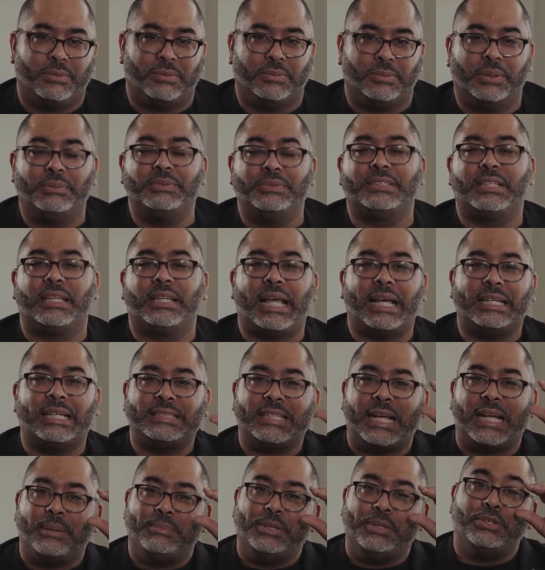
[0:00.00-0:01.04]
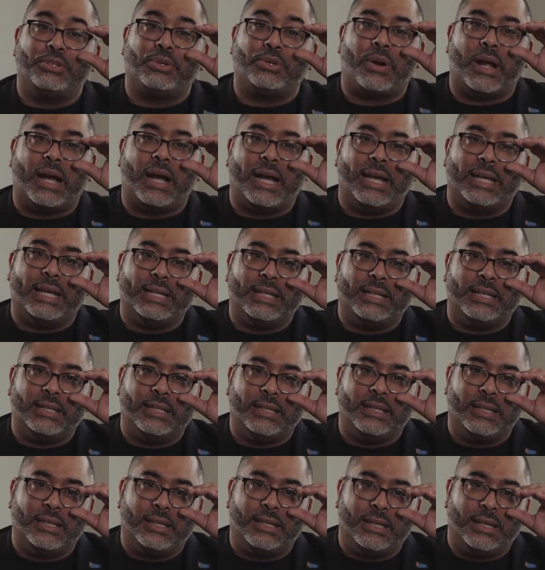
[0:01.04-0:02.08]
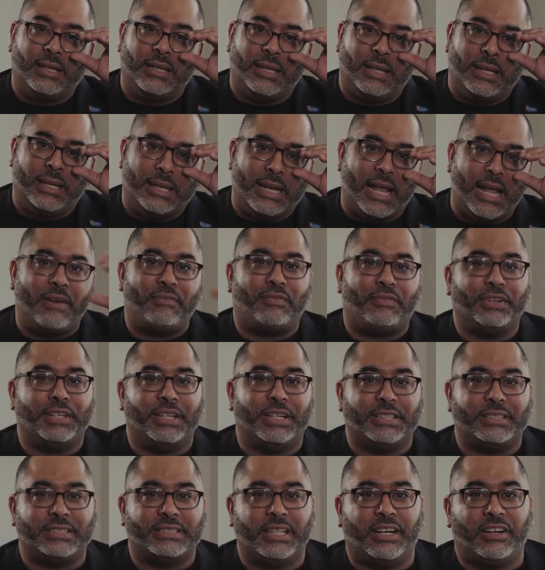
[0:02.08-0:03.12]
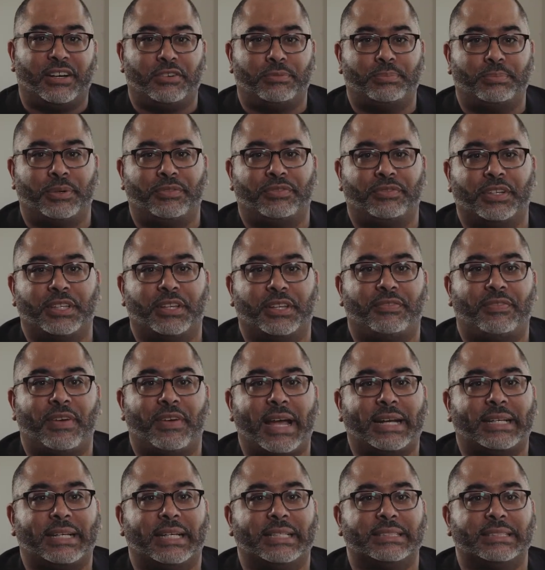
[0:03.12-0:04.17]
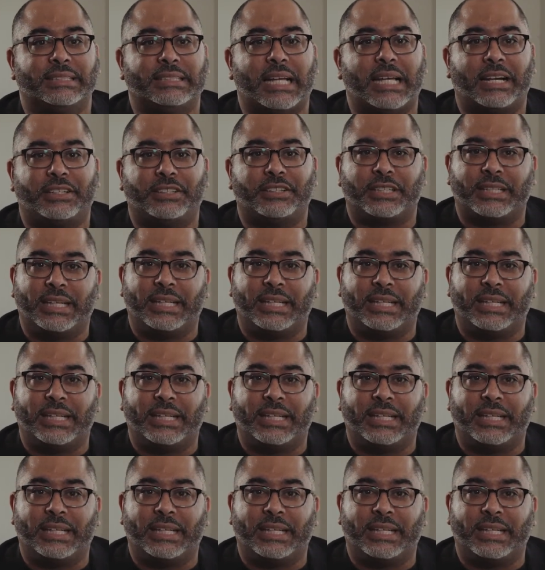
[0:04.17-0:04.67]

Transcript: When was the last time you cried? Not for yourself, but for the fact, as Dr.